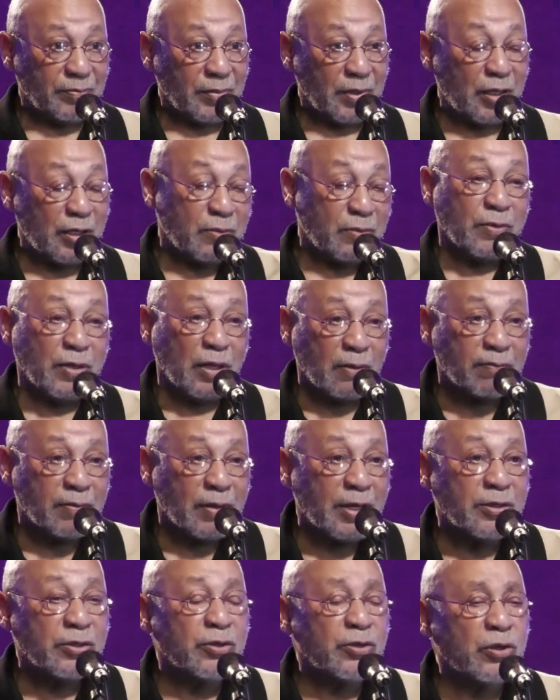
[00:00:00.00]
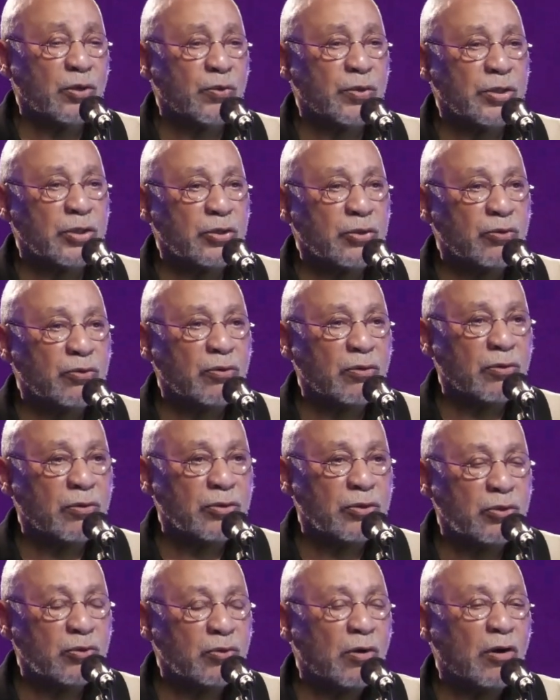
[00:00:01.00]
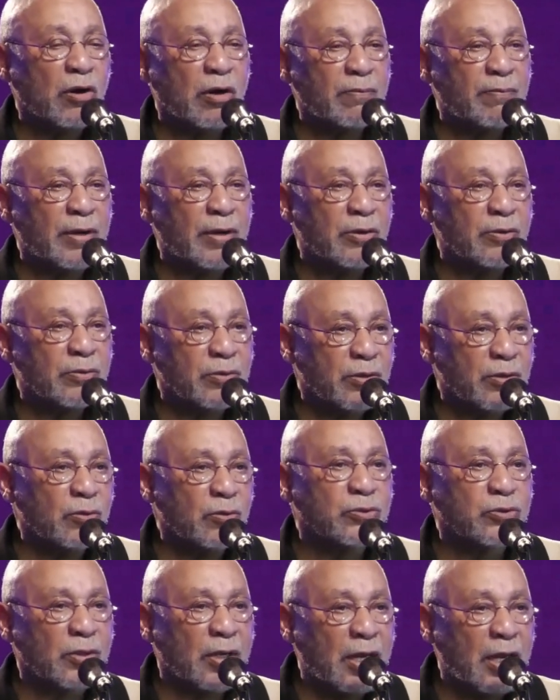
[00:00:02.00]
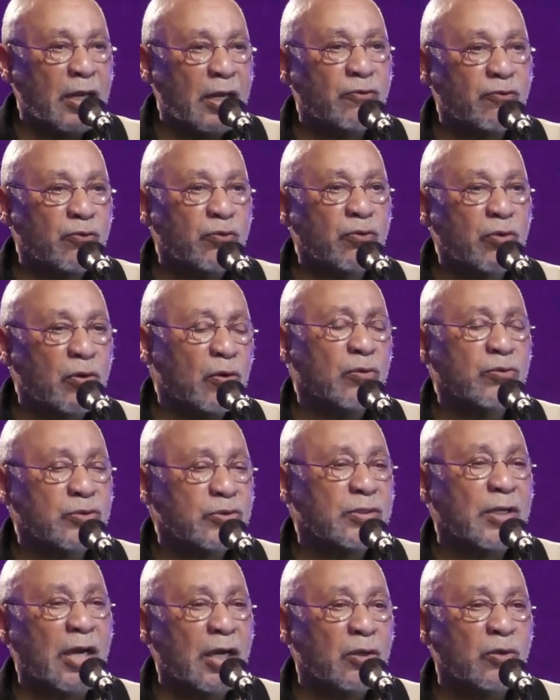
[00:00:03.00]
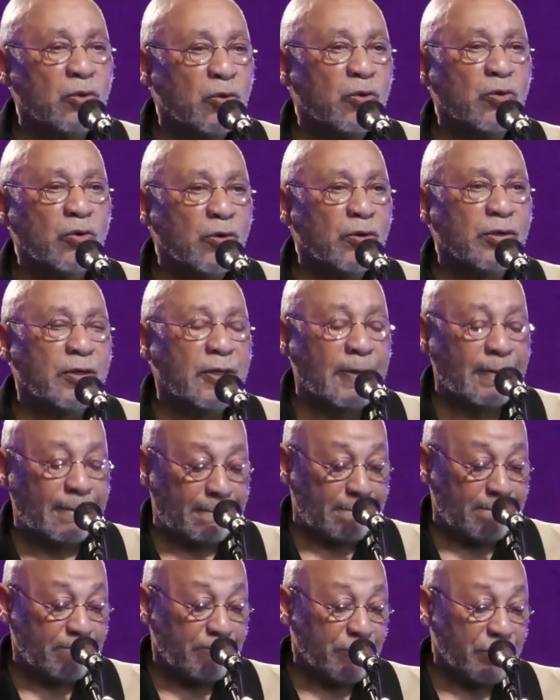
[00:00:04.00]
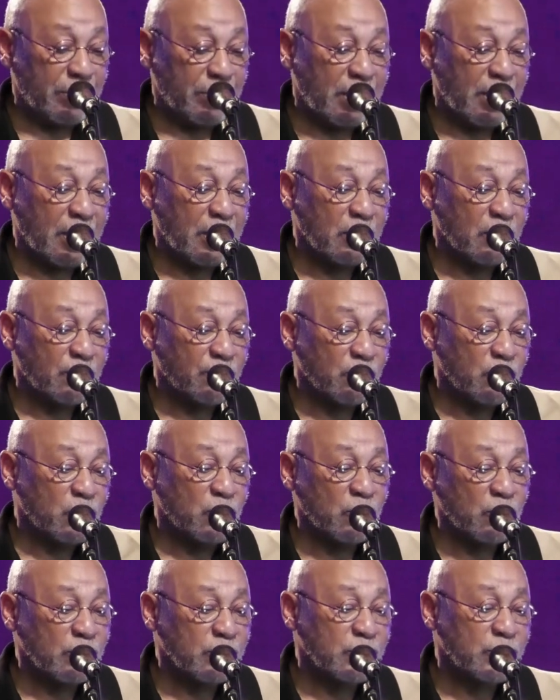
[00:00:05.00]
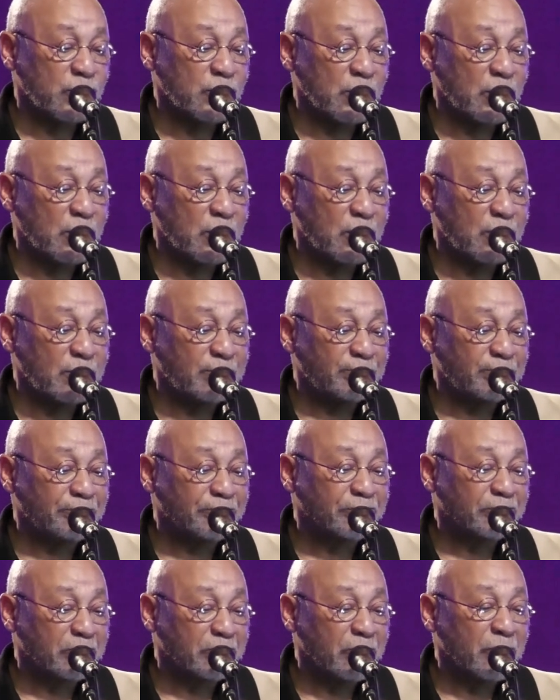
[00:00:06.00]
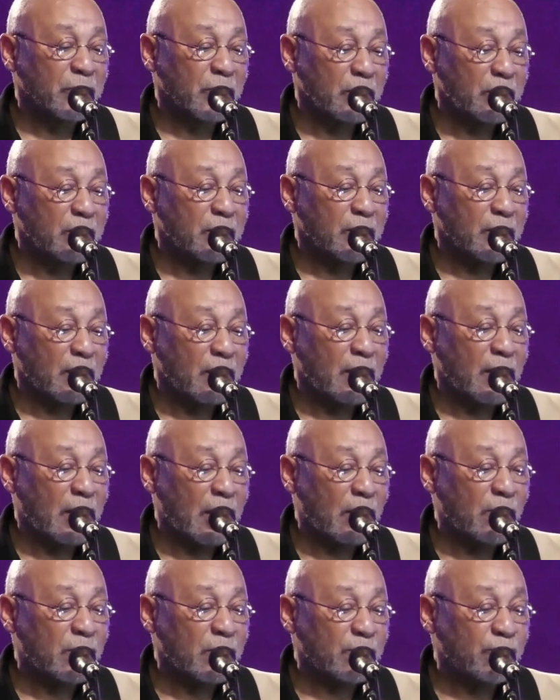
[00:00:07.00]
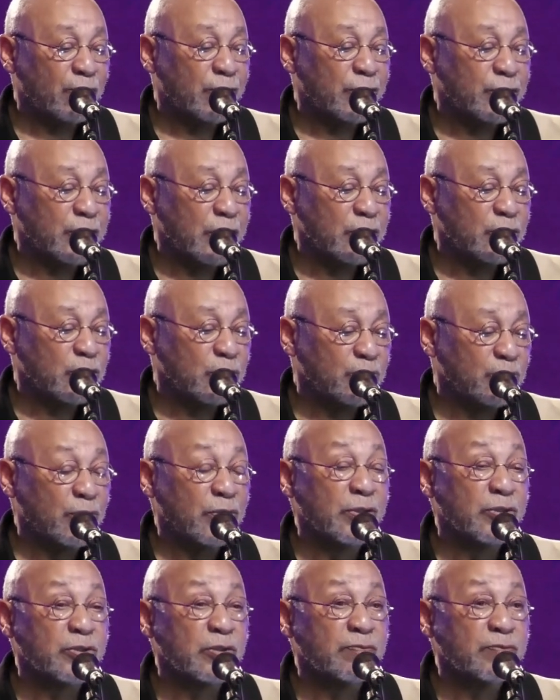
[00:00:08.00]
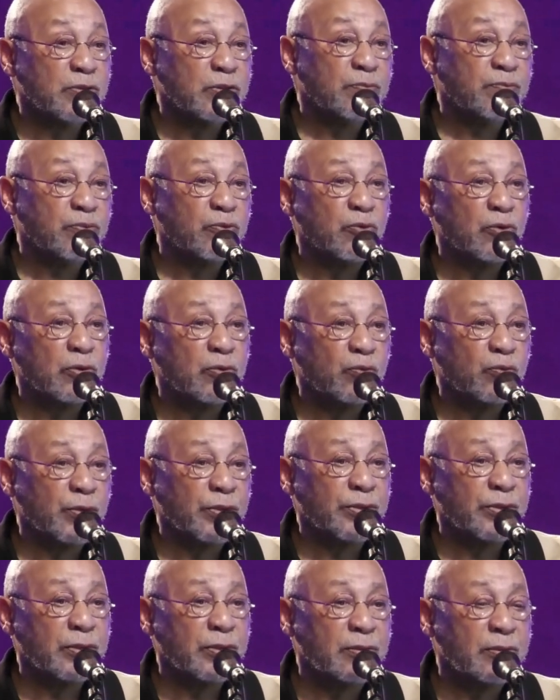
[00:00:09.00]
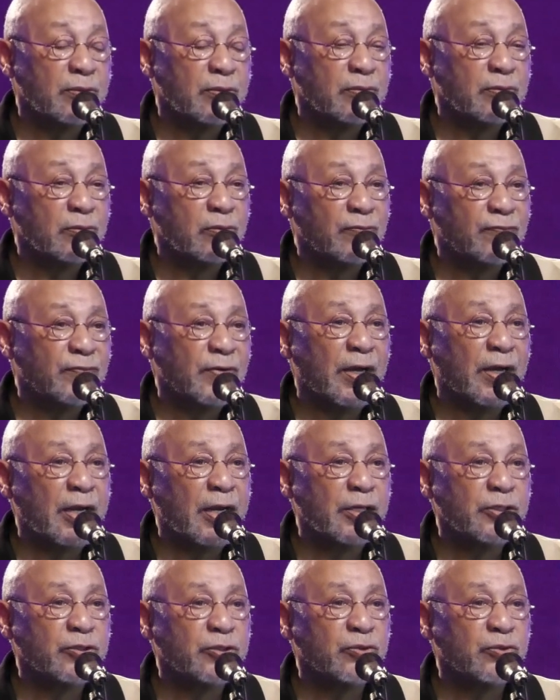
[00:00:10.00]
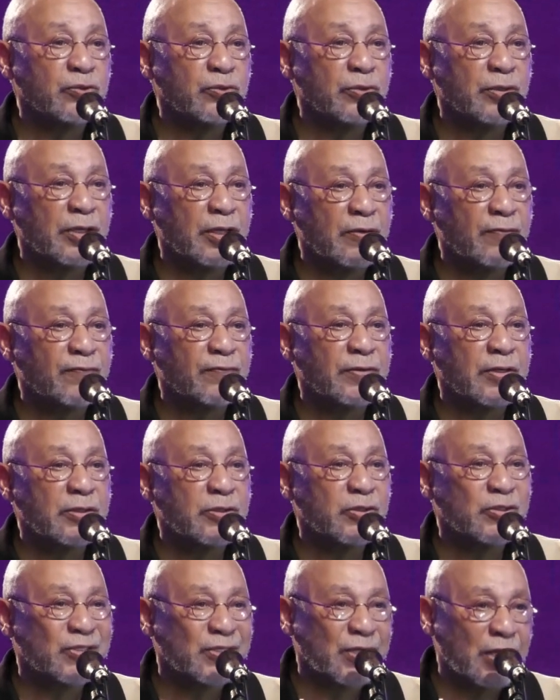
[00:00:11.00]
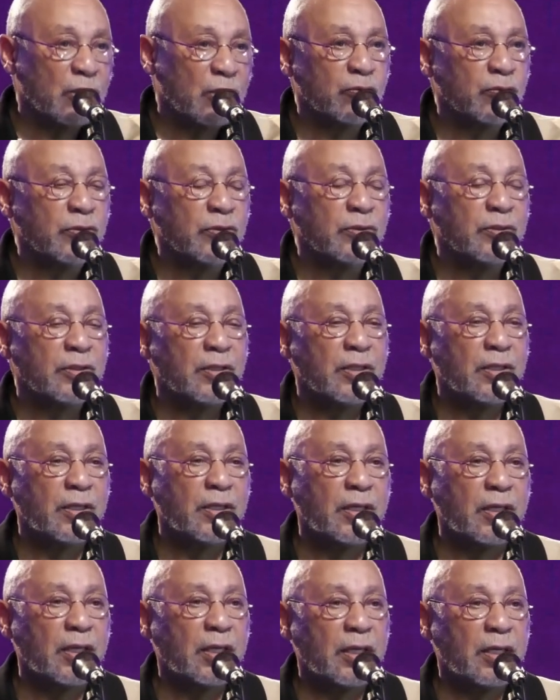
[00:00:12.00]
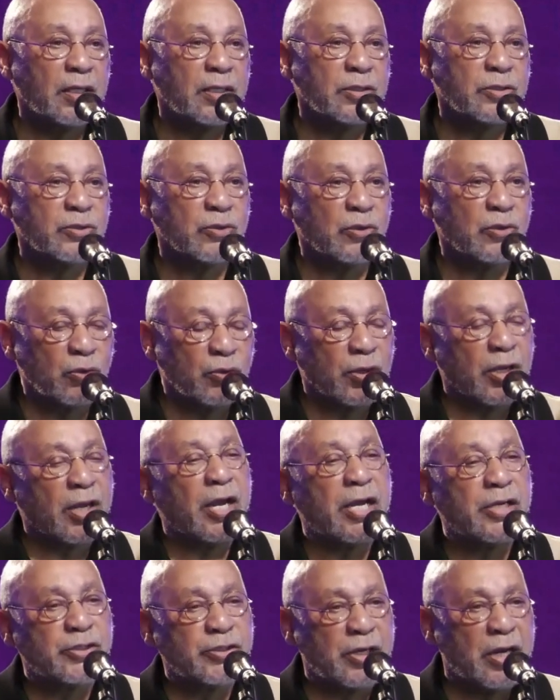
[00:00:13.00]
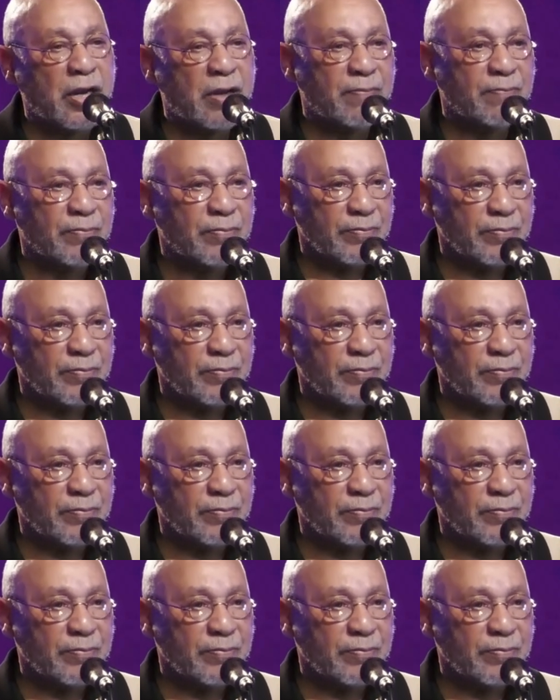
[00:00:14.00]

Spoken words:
Hit me up, let you know what you are about. Go to andrewholtz.org. And of course, I would appreciate you putting some support with it, a little financial gift, etc. So go to Cash App,